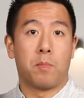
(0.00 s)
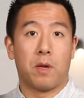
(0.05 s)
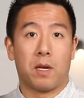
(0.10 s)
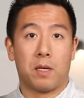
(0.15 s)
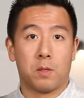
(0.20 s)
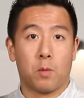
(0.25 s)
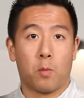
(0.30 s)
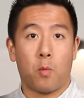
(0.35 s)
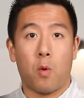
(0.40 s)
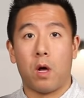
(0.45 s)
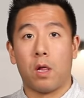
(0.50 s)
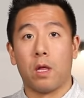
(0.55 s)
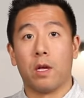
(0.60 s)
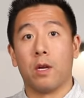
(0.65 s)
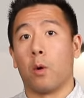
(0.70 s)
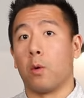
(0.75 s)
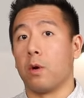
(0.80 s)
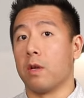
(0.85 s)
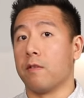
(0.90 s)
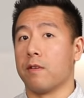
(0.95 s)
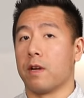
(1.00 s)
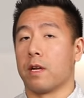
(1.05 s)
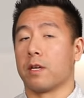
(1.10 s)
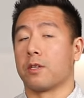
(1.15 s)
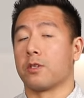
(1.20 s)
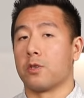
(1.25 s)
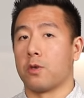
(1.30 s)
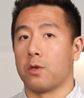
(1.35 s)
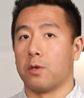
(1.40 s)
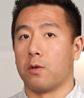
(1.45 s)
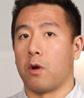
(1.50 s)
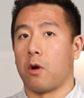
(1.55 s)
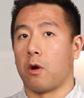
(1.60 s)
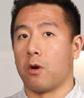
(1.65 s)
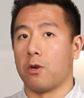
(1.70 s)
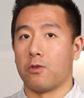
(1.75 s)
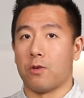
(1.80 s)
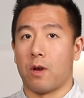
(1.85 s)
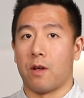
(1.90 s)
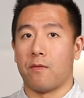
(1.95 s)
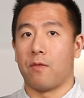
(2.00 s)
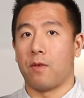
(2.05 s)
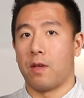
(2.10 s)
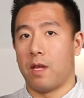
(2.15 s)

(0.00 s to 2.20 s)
big as a wallet or even an external hard drive